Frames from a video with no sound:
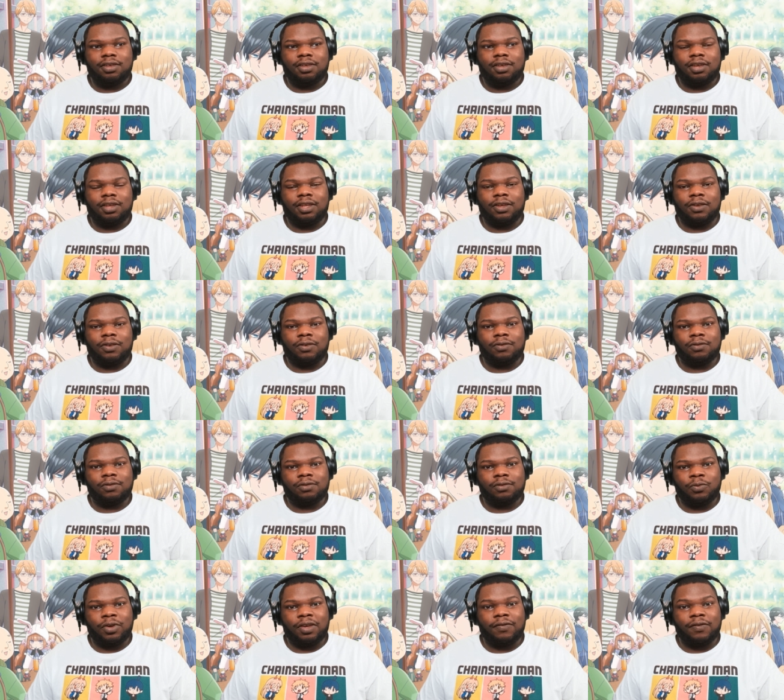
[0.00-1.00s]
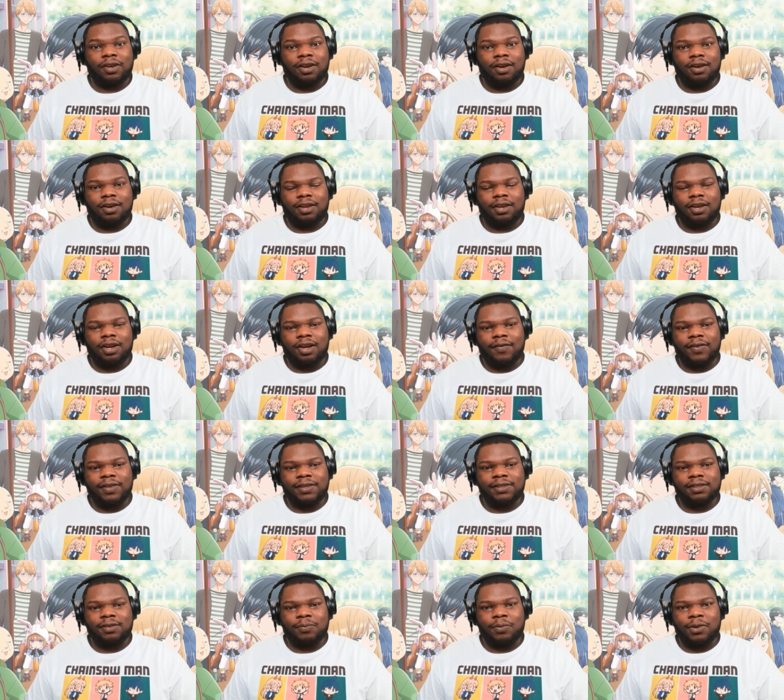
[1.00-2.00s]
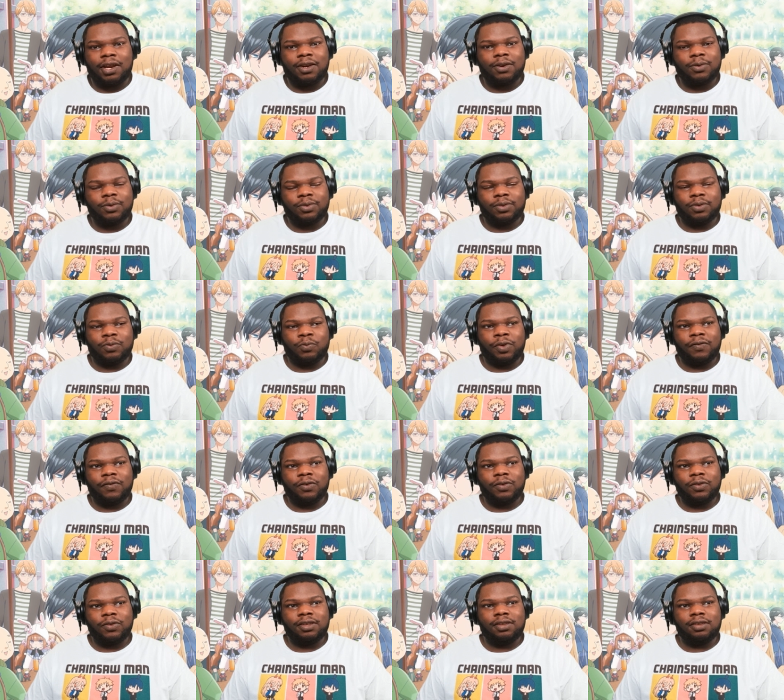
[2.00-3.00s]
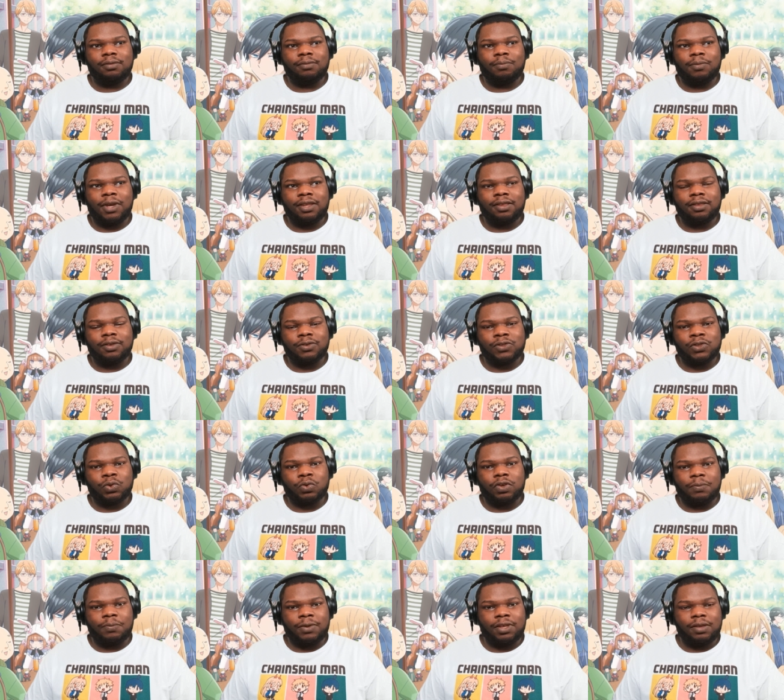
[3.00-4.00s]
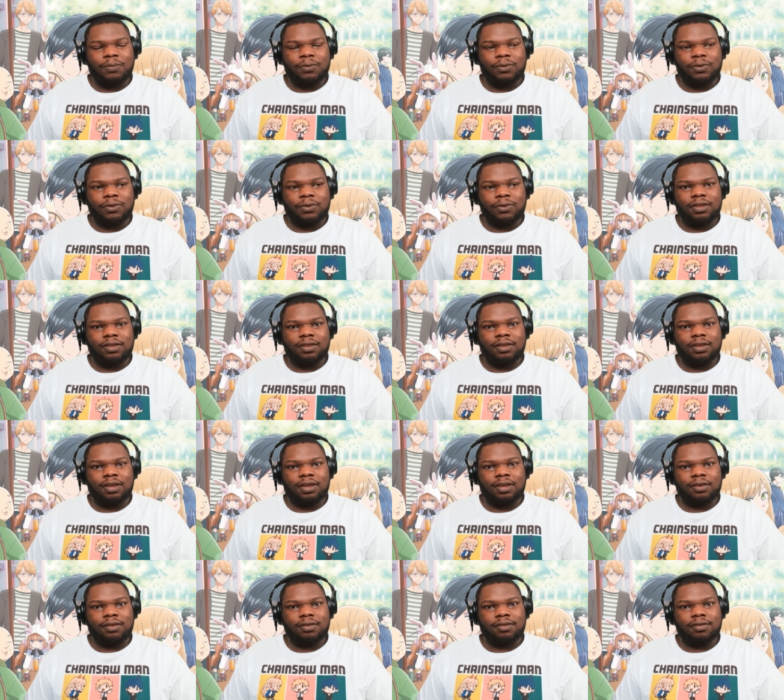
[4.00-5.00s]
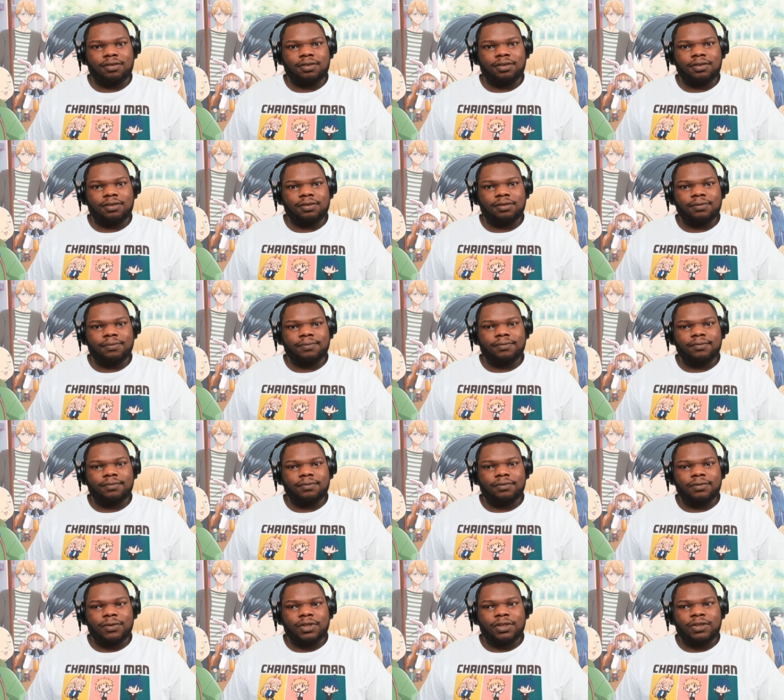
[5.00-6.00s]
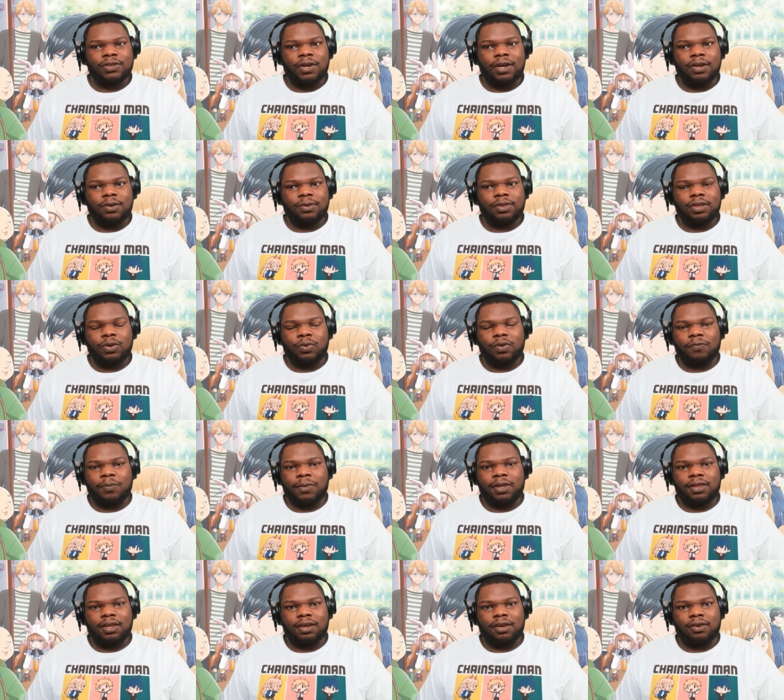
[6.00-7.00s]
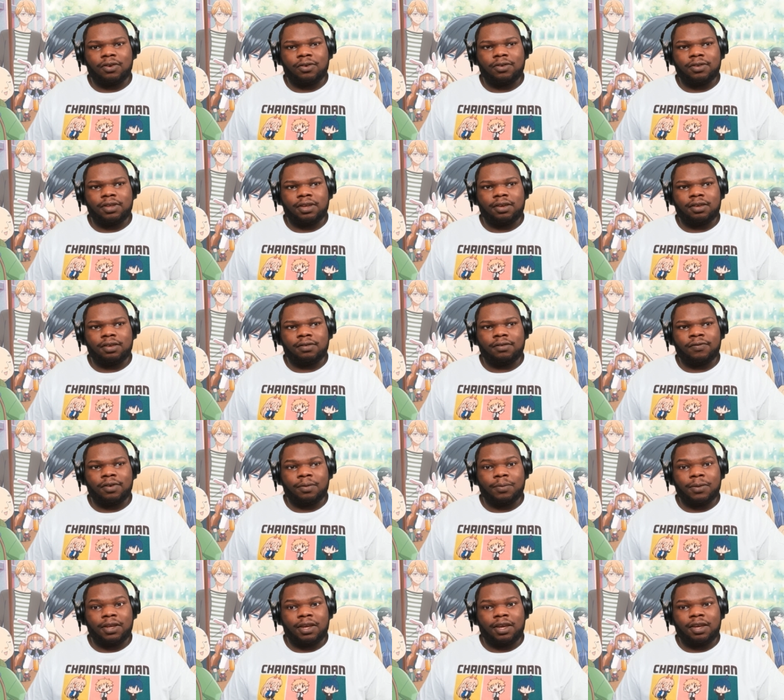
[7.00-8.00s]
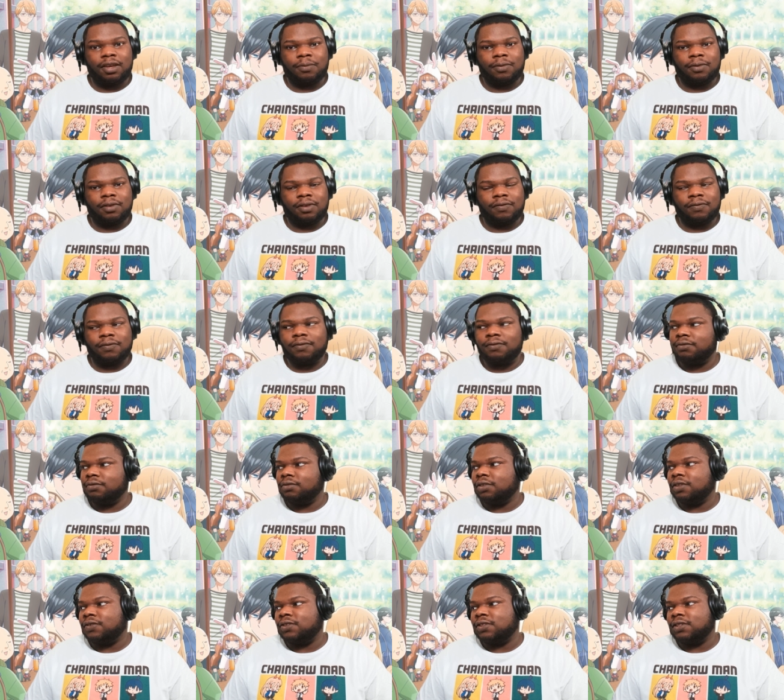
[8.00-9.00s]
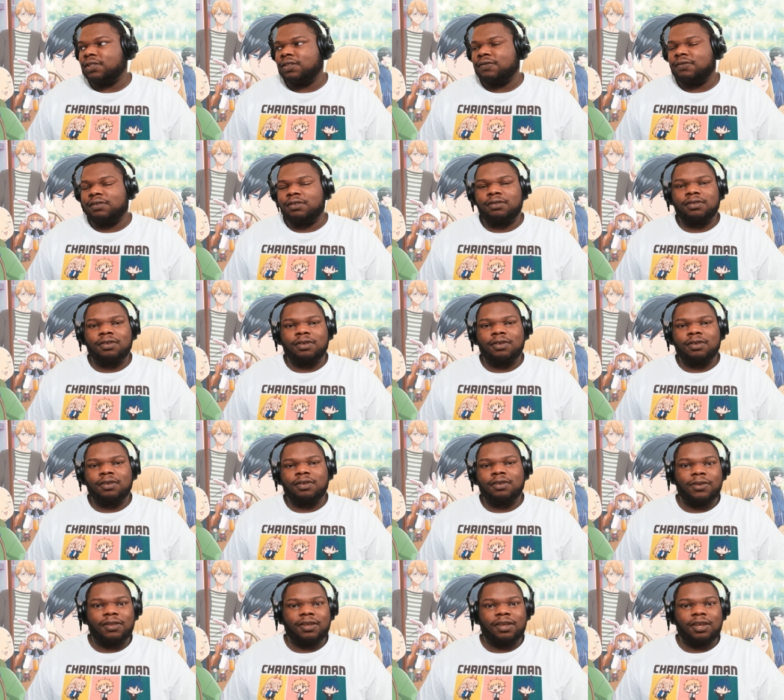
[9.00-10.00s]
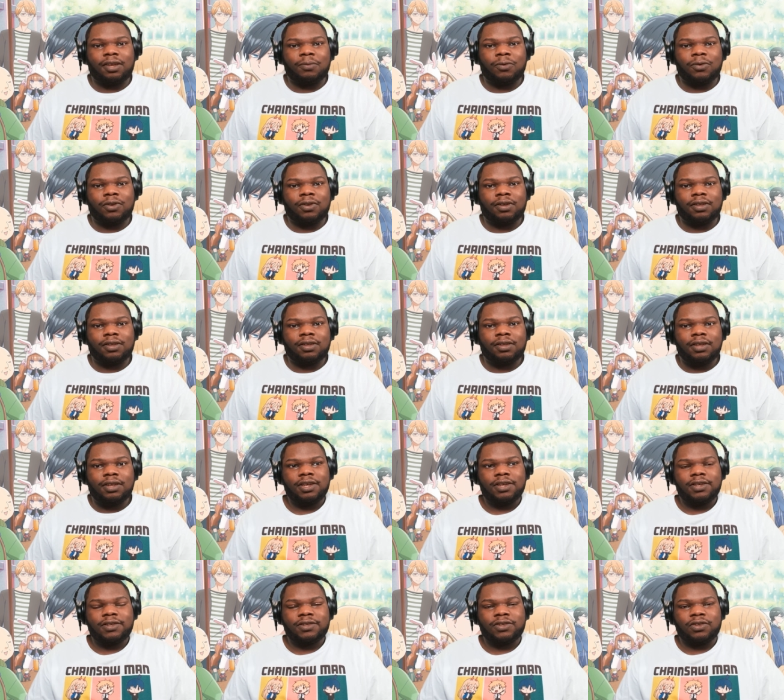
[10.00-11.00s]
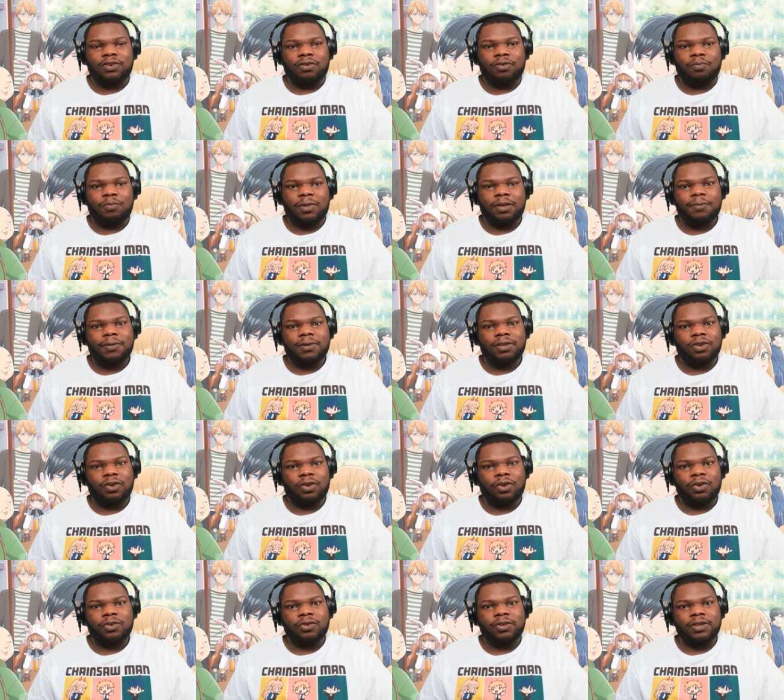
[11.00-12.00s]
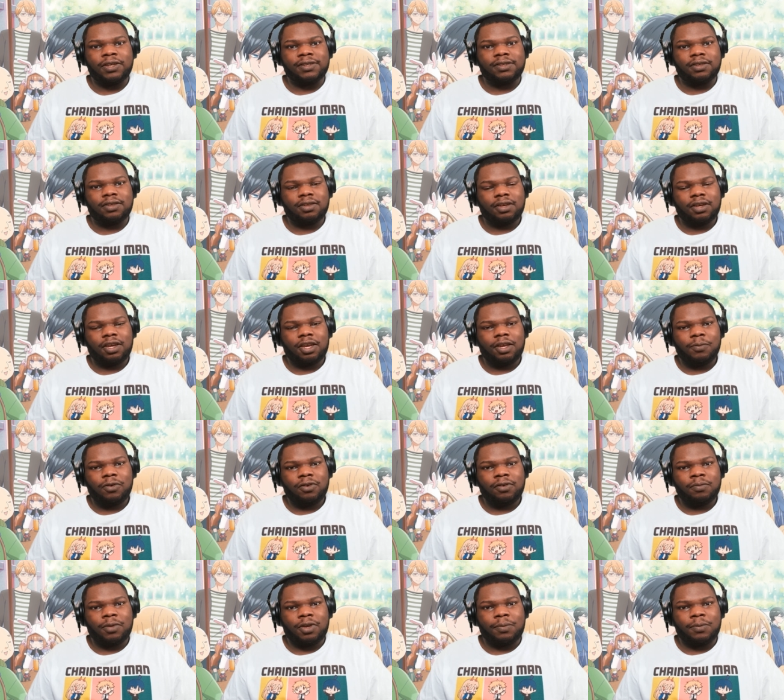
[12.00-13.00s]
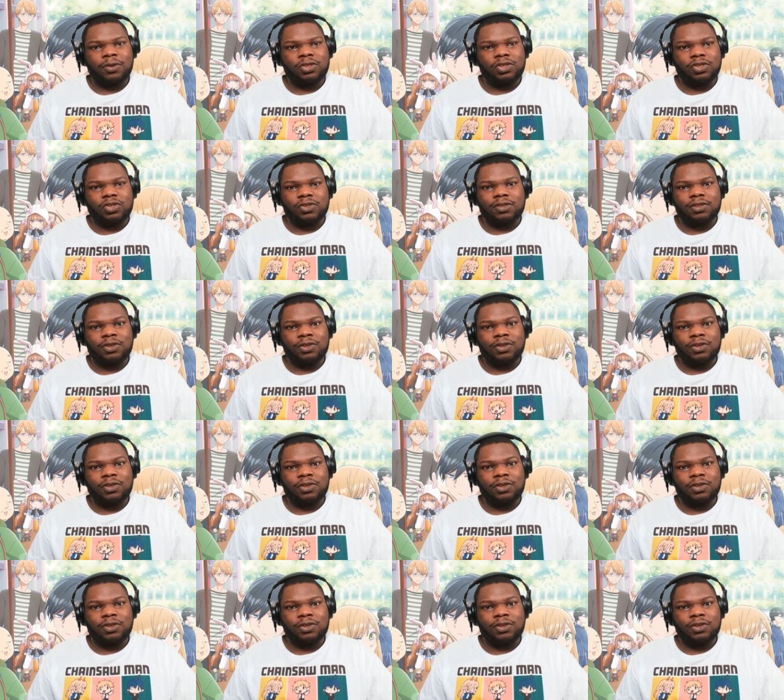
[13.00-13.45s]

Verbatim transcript: And then we have Akane, obviously, but I don't, we've only met those three people in the guild. So I don't think we've met that girl yet from the game, if, if she's even a part of the game or not. So maybe the girl isn't a gamer. Maybe she just